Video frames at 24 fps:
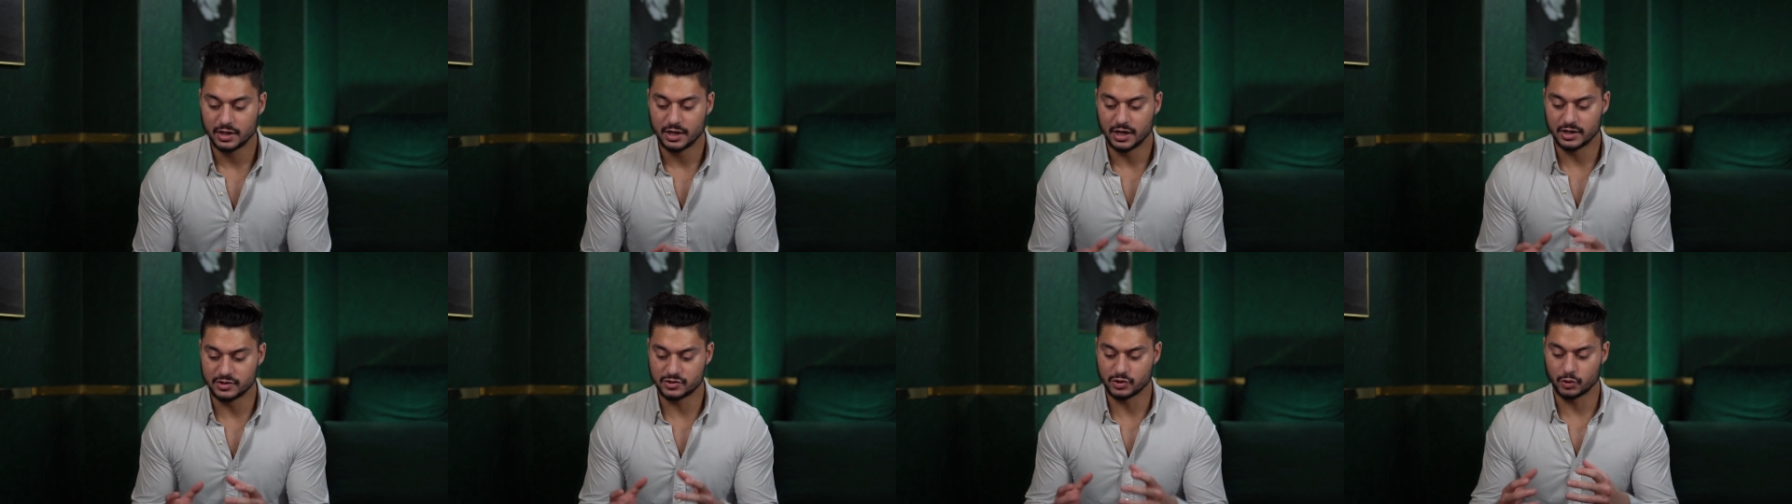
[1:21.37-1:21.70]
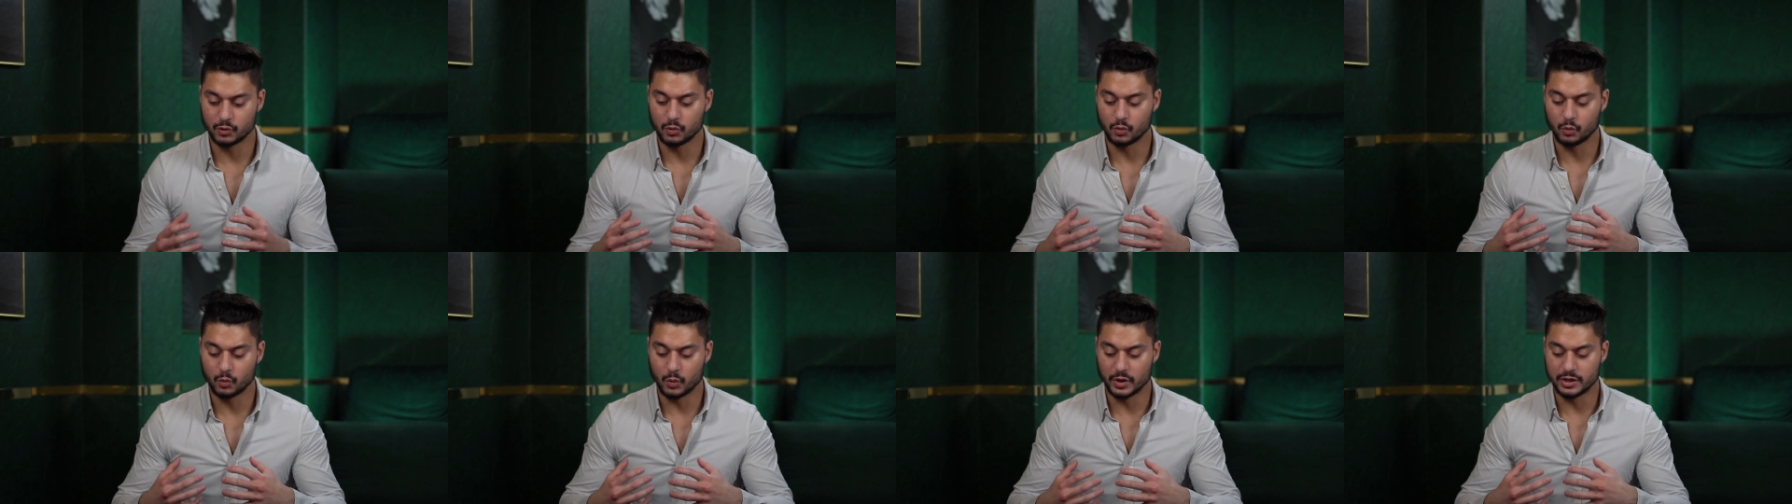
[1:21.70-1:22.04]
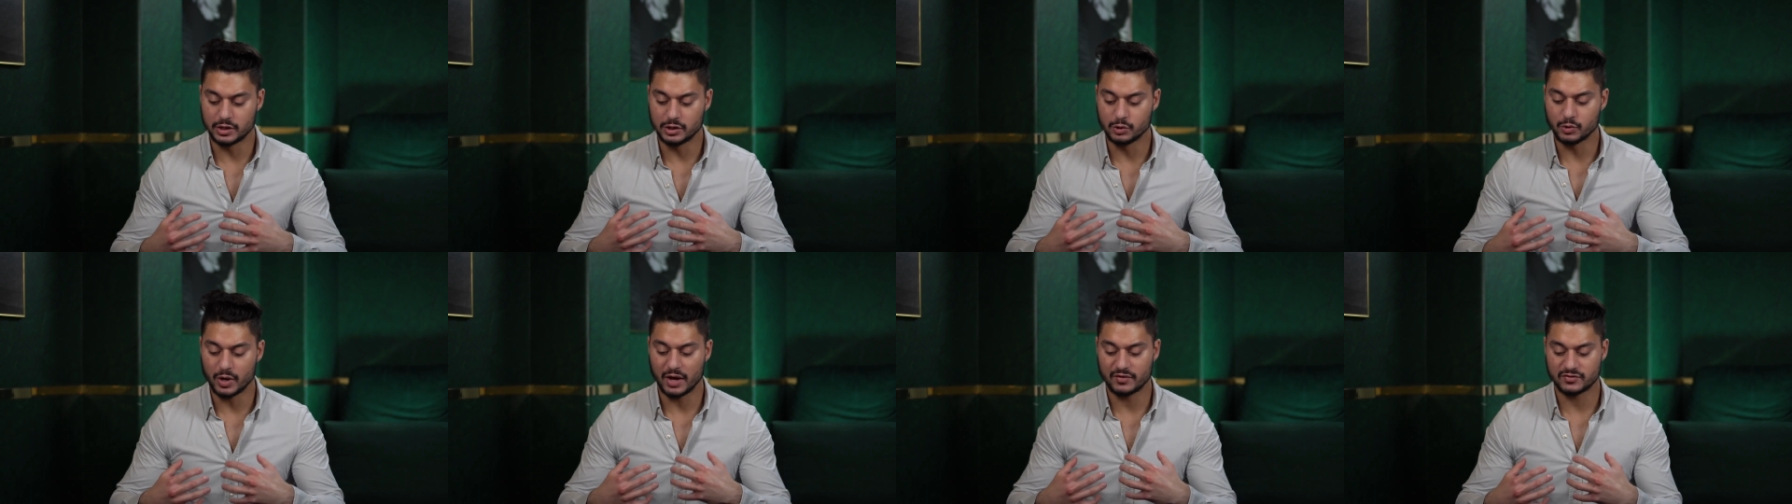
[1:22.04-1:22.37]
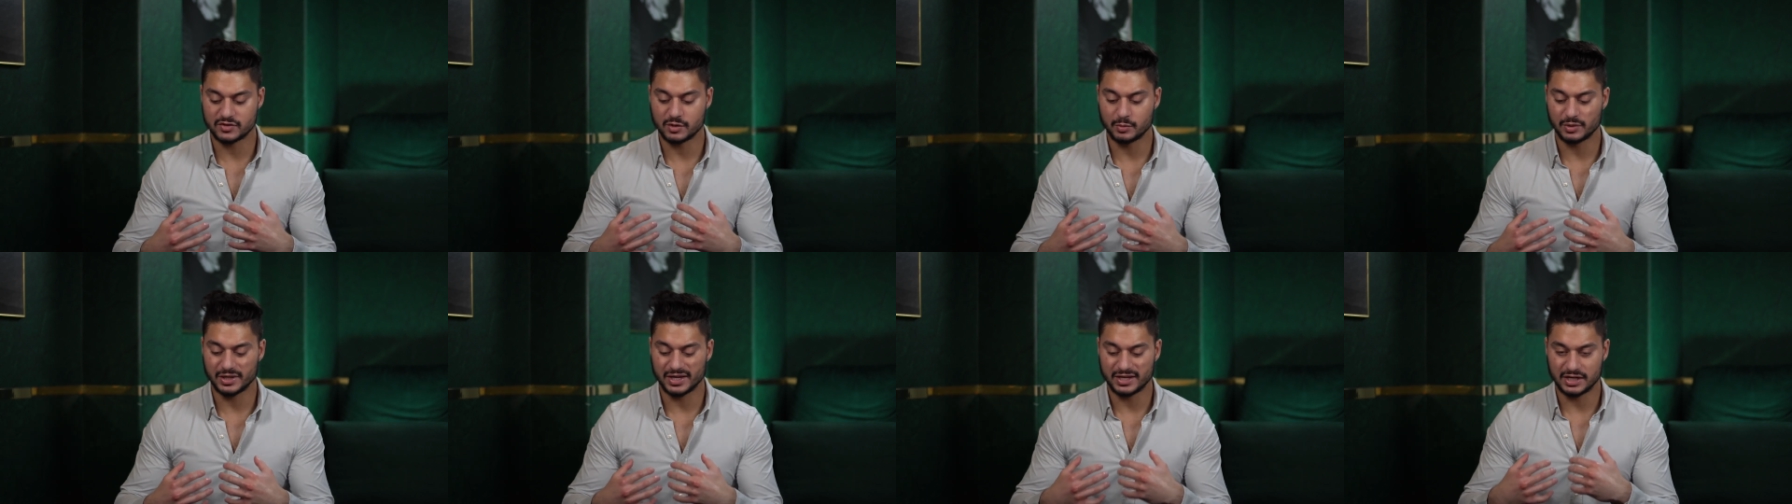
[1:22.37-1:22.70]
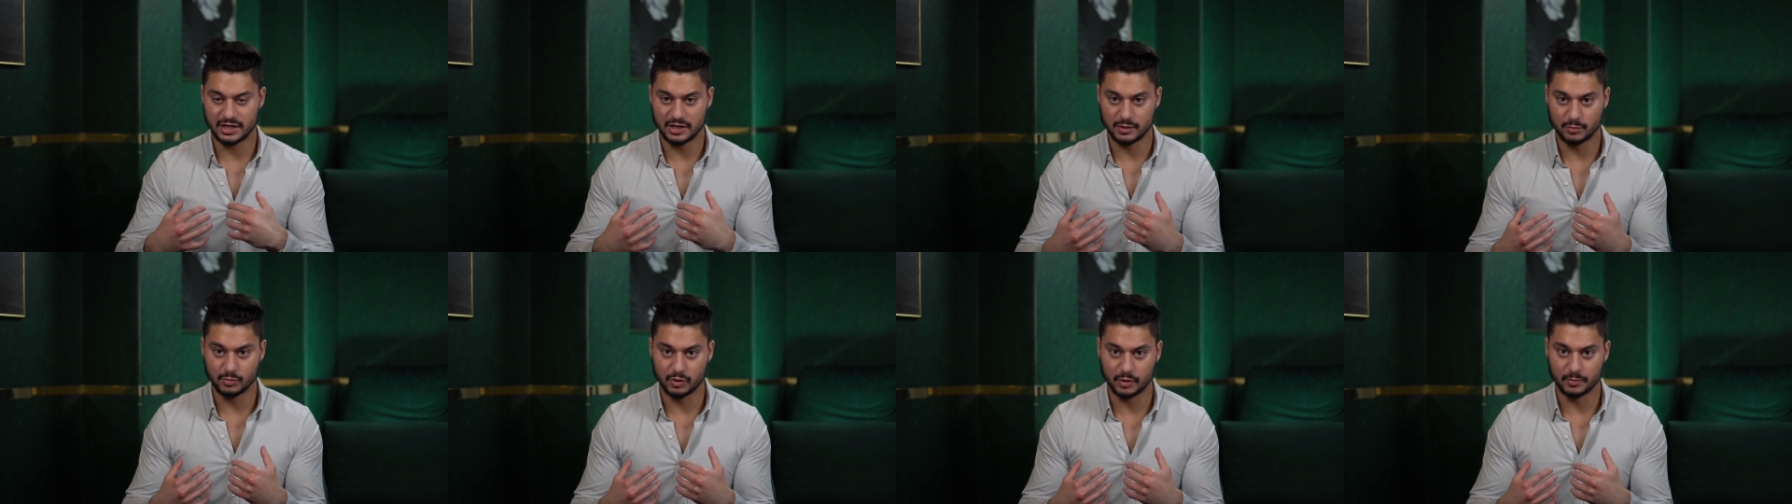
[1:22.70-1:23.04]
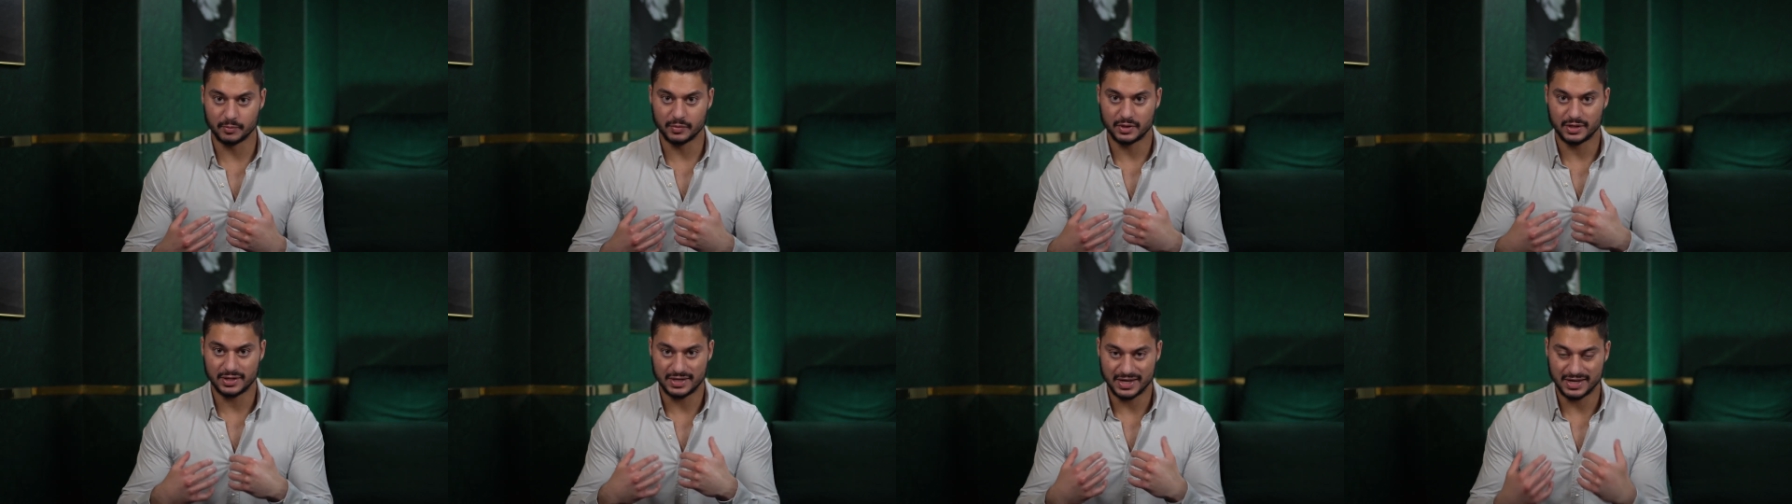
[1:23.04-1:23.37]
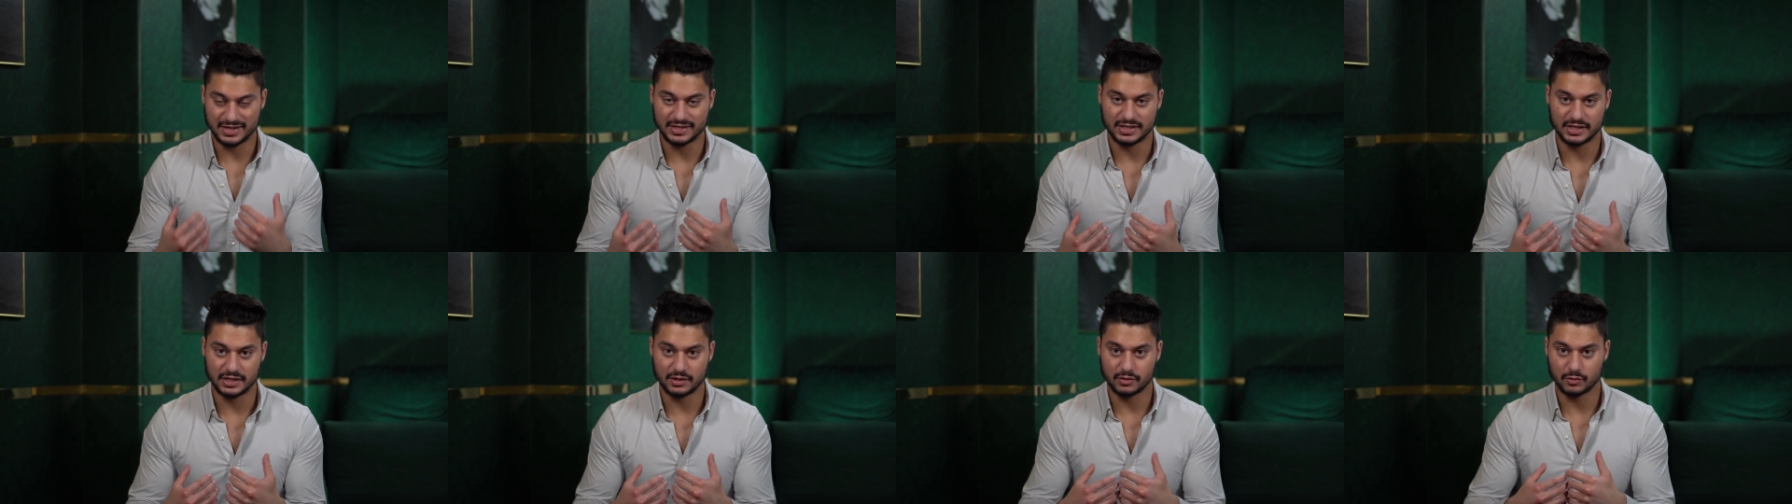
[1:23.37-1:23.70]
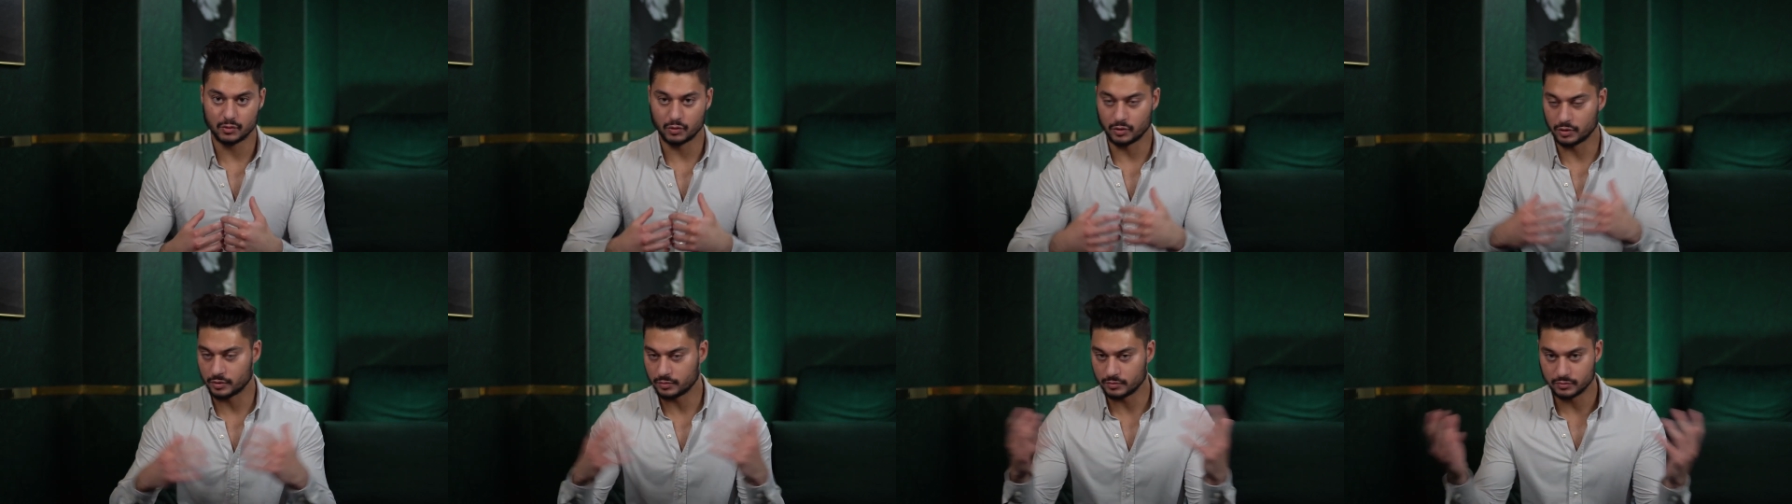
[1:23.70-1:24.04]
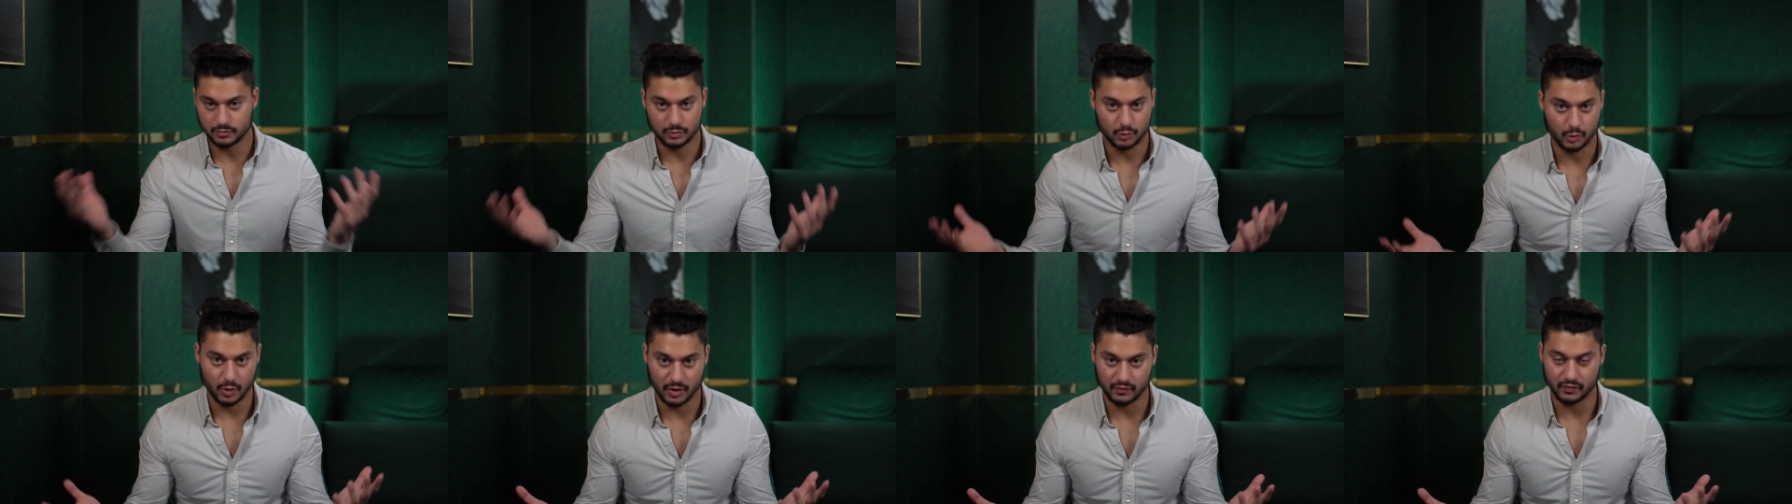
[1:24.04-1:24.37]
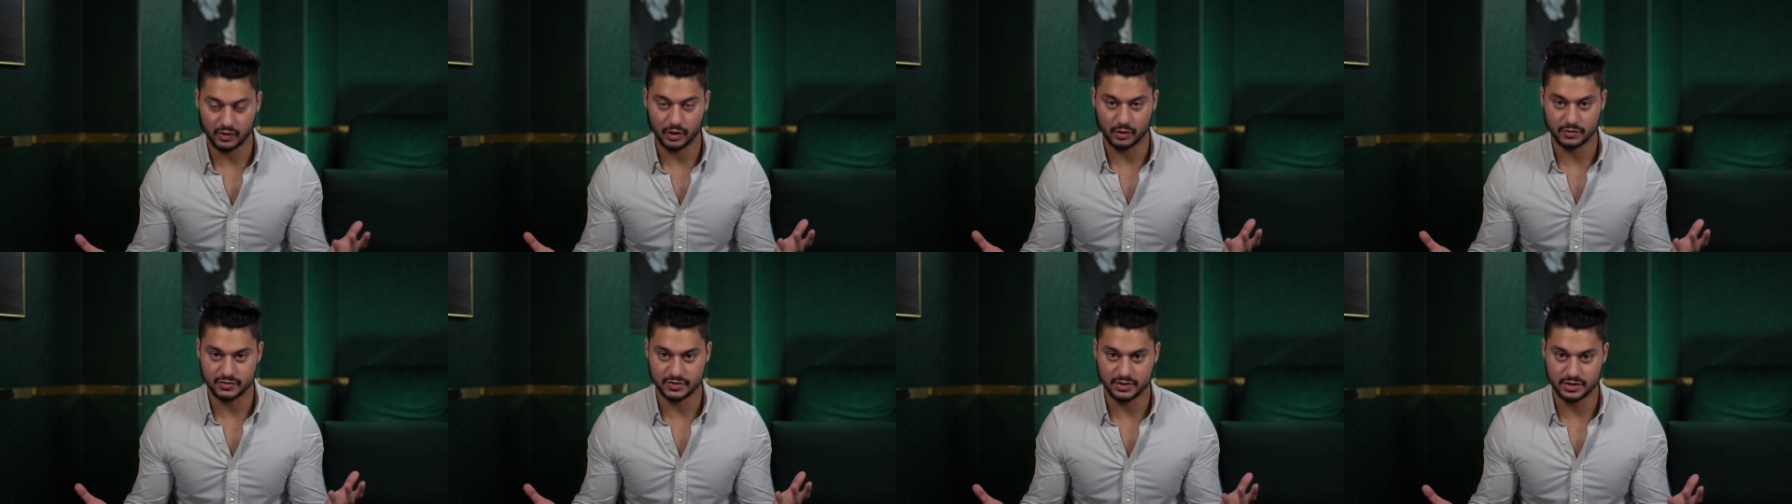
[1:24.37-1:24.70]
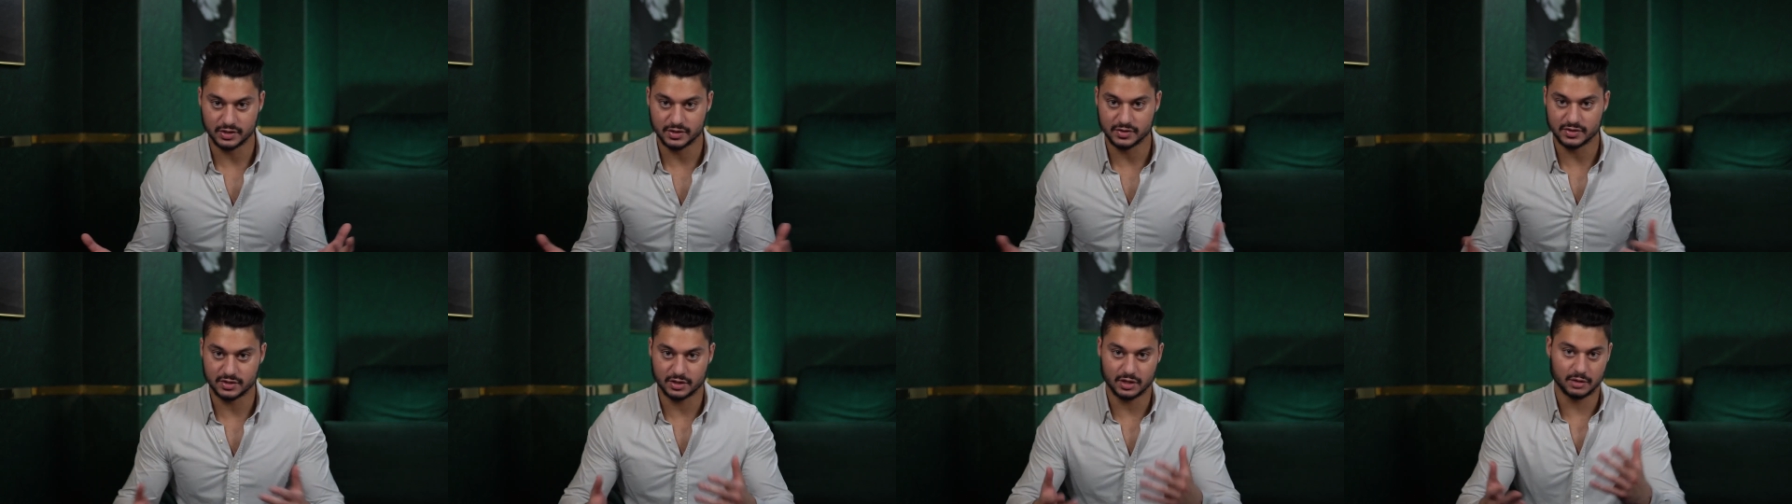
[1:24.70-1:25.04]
And so when you have someone like Ibram Kendi or whoever else it is,